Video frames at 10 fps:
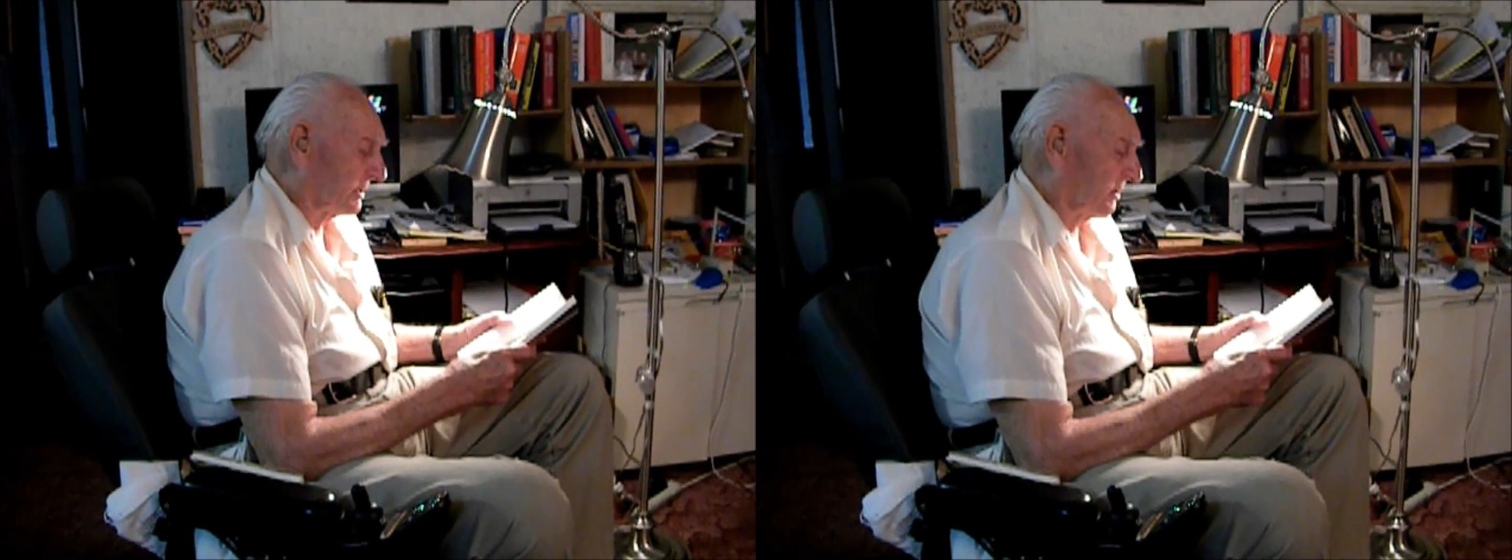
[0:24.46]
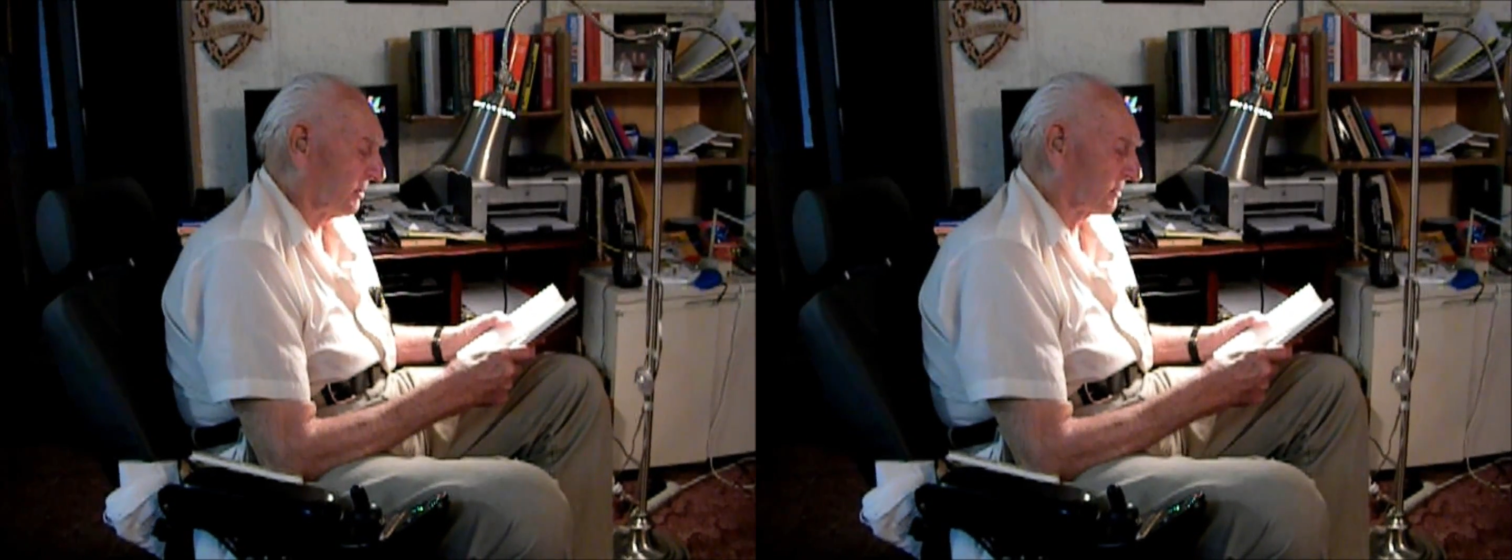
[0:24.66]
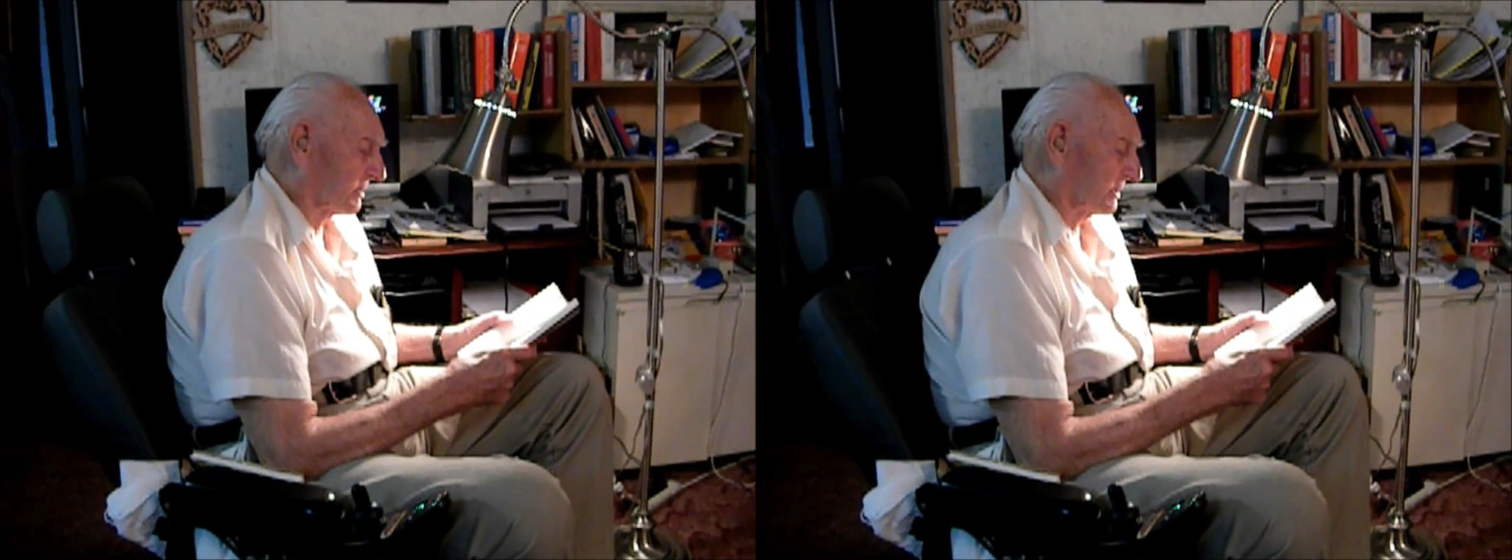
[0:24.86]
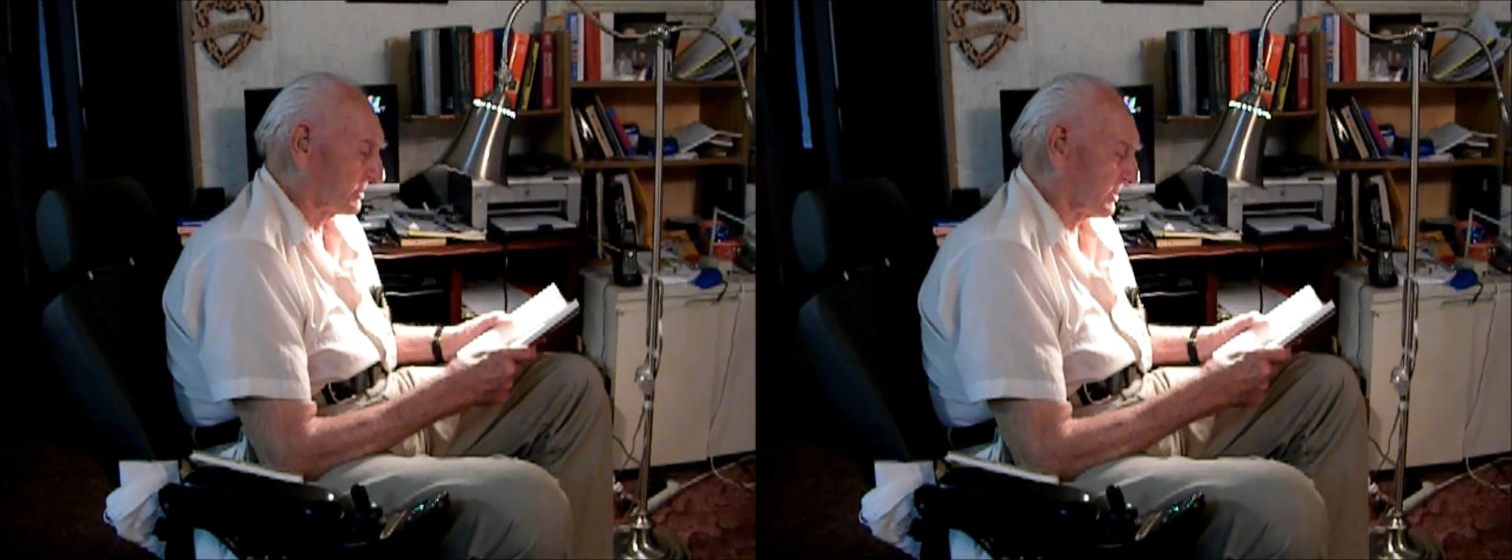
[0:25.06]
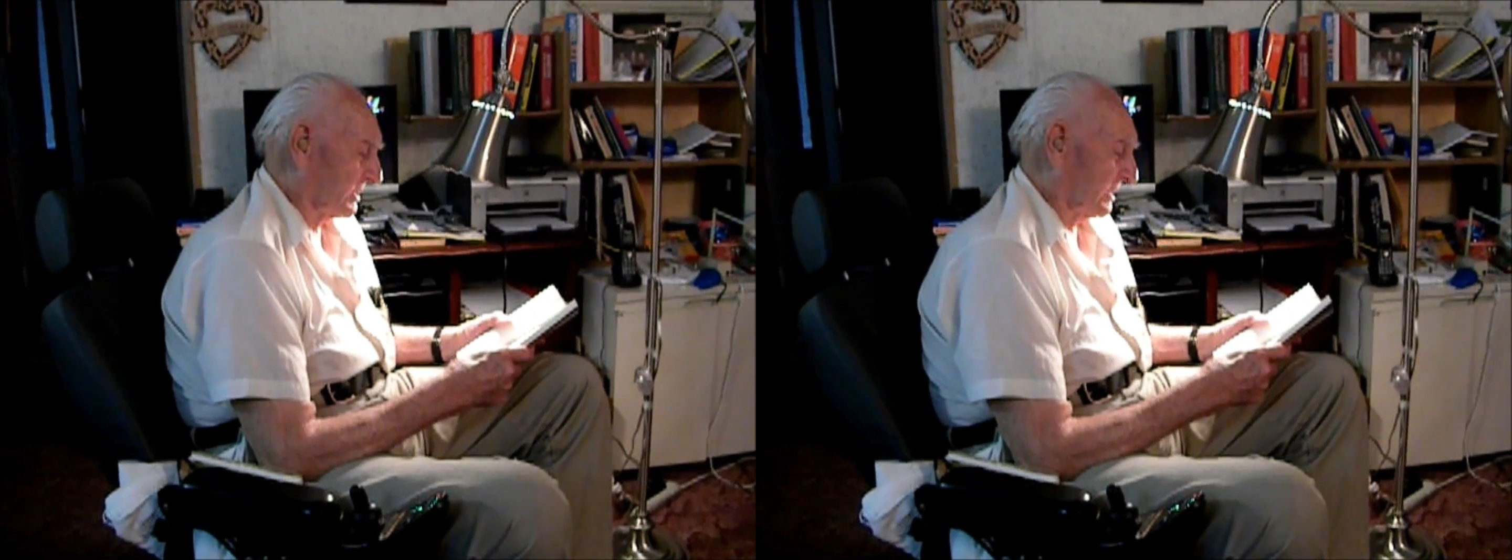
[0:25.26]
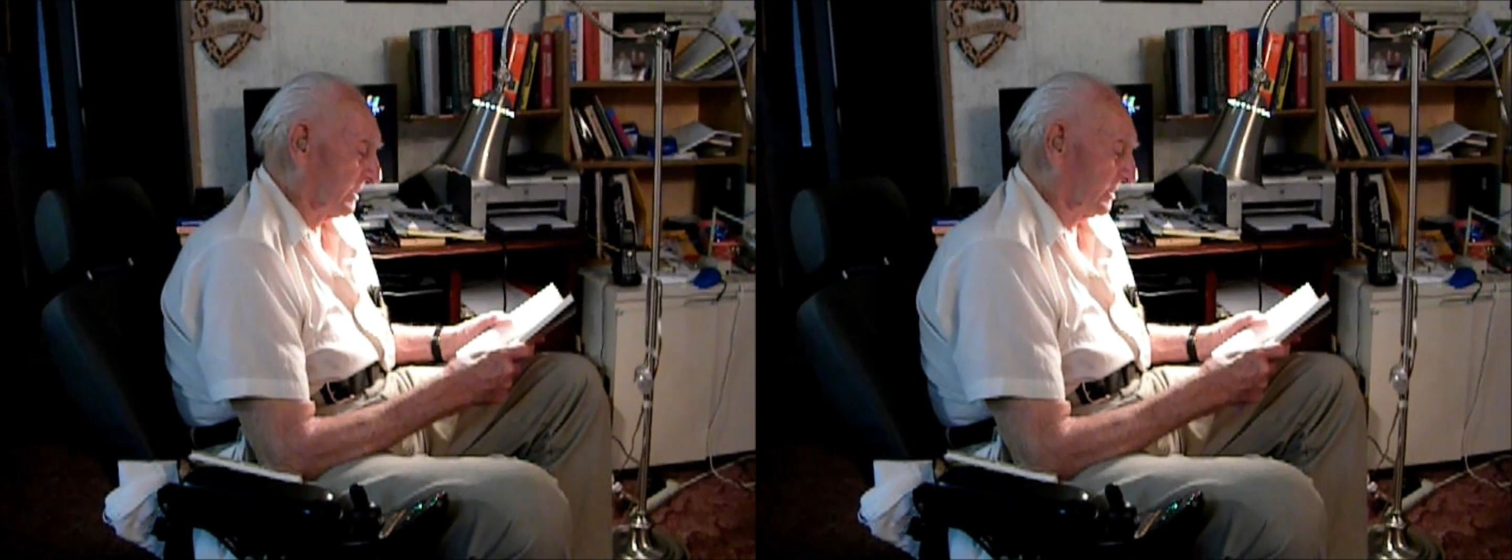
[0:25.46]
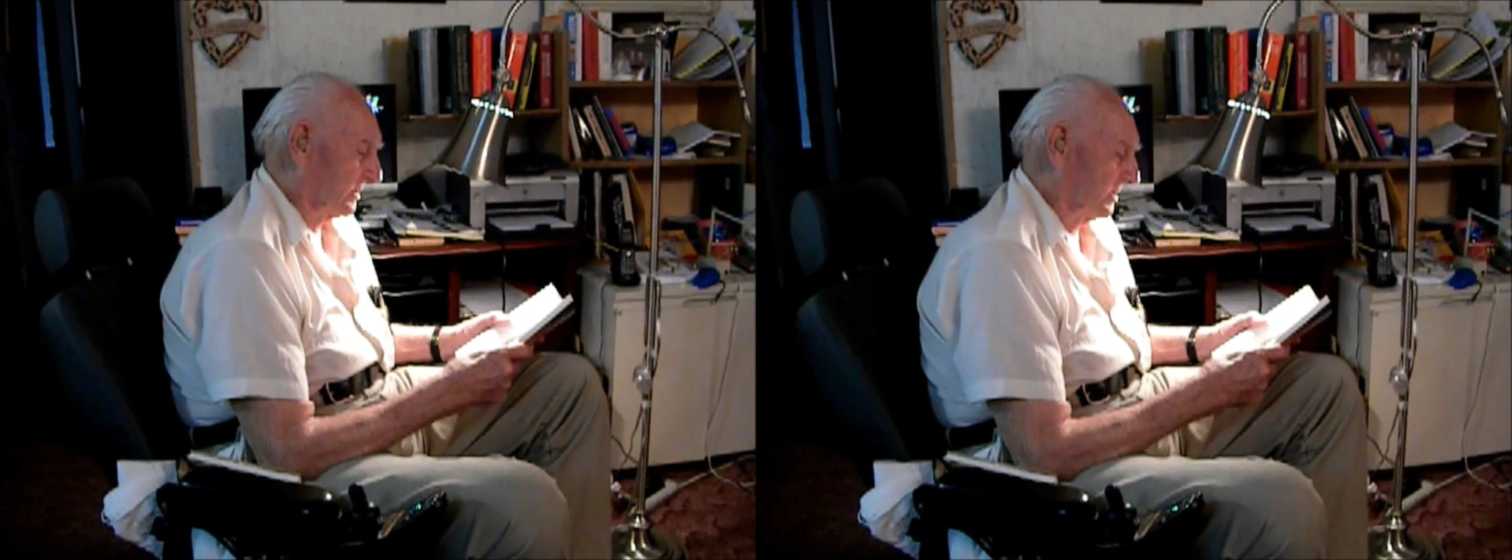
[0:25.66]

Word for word: that all can see.